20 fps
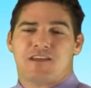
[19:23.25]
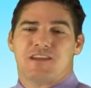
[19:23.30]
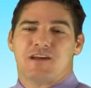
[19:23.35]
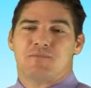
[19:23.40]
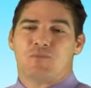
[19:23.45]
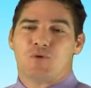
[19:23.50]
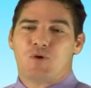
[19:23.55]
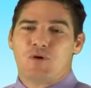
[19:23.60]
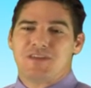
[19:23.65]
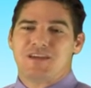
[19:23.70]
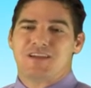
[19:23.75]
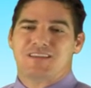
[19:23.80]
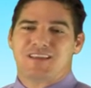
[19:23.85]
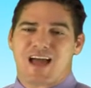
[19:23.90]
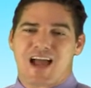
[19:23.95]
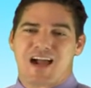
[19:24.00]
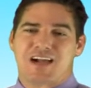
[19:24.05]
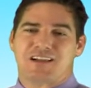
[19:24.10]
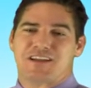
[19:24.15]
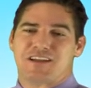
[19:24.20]
Now, more than
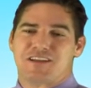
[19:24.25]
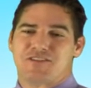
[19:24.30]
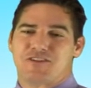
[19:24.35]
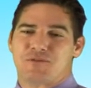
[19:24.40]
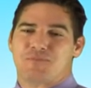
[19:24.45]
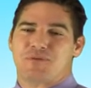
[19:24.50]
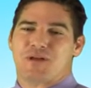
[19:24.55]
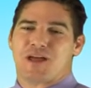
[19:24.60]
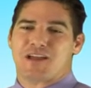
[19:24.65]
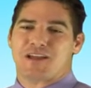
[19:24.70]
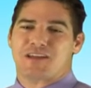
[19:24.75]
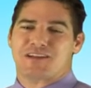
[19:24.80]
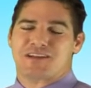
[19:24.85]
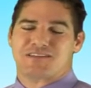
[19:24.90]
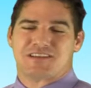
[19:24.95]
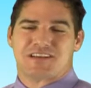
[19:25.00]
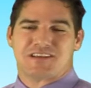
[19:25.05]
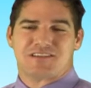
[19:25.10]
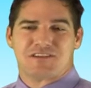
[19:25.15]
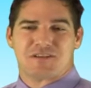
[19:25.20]
likely, they're probably going
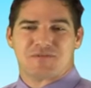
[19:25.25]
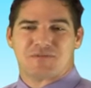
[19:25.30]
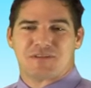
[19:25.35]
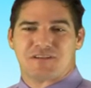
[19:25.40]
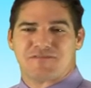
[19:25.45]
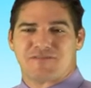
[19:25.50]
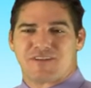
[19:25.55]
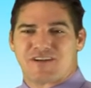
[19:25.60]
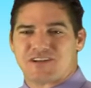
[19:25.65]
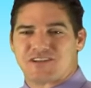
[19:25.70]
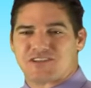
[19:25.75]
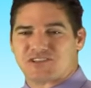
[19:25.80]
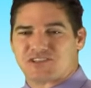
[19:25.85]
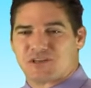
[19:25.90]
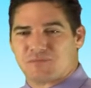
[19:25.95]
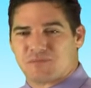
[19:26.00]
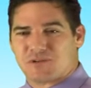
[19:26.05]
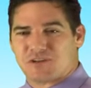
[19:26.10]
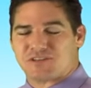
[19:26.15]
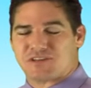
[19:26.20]
to say something very
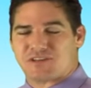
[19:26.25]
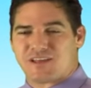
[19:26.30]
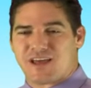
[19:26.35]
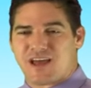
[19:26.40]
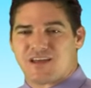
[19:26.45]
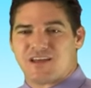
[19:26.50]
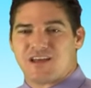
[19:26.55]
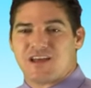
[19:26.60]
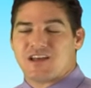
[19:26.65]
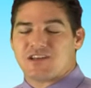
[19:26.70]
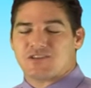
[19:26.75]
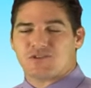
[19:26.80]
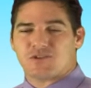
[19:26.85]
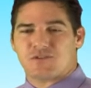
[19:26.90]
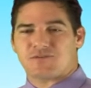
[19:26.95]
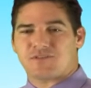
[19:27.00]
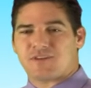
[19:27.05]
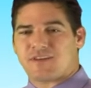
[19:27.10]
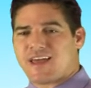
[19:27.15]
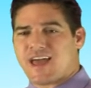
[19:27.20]
similar to that.
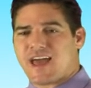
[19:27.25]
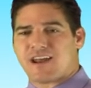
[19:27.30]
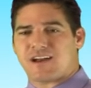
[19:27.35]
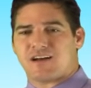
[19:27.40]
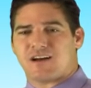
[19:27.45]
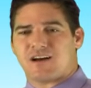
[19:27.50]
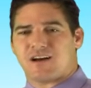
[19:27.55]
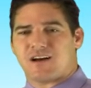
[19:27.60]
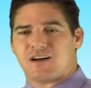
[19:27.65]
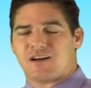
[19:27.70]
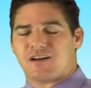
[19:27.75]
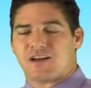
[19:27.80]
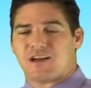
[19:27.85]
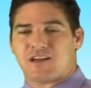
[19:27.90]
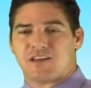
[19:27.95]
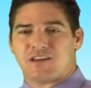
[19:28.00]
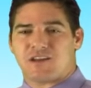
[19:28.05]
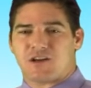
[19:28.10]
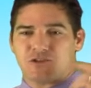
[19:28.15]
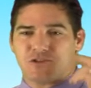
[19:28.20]
So if they had
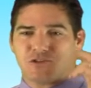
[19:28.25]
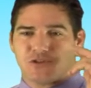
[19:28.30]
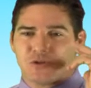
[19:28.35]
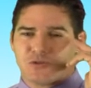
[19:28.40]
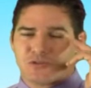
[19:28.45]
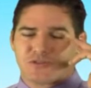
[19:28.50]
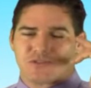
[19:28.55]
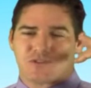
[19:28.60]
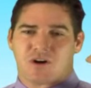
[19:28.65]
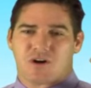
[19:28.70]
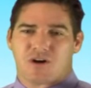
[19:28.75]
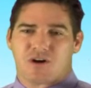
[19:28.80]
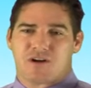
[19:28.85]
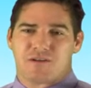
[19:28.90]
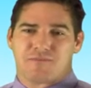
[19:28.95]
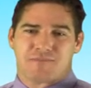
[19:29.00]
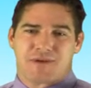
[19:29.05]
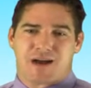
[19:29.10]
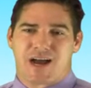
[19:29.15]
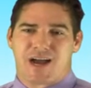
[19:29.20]
a 2-star
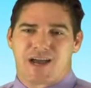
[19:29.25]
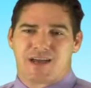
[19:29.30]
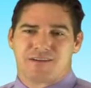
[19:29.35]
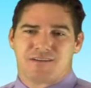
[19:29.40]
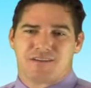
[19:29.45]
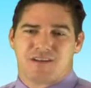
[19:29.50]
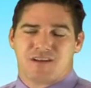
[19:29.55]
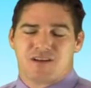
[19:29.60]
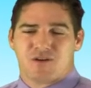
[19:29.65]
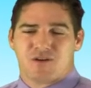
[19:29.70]
in mind